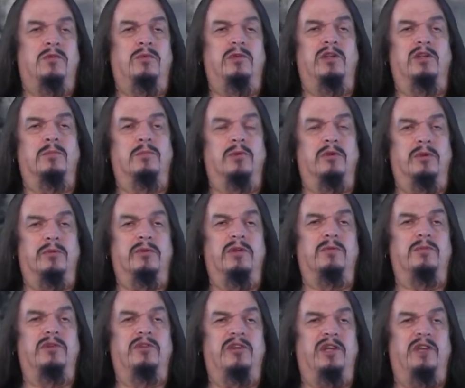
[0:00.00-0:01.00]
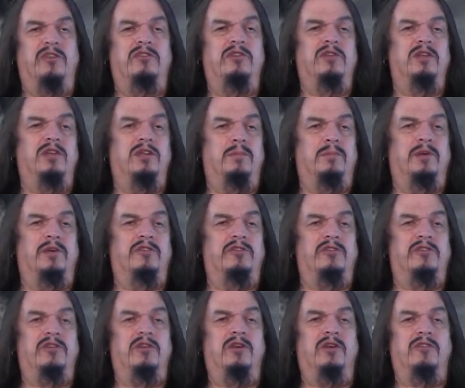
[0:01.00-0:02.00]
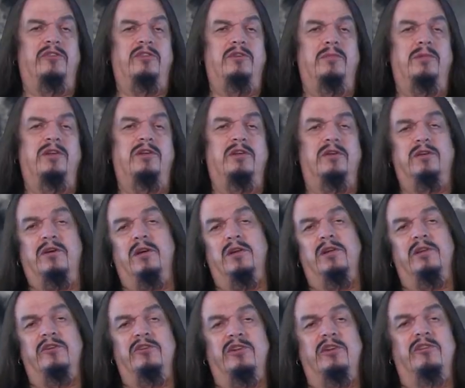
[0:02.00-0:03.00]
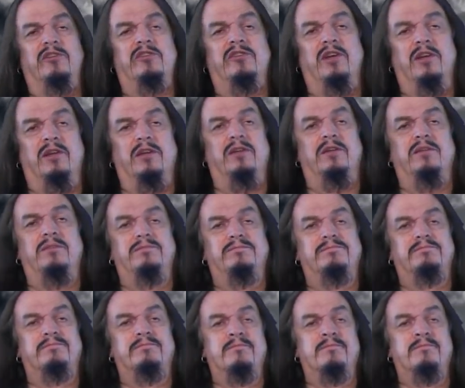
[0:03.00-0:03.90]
When you're born with a mutation that deposits calcium into your cartilaginous skeleton.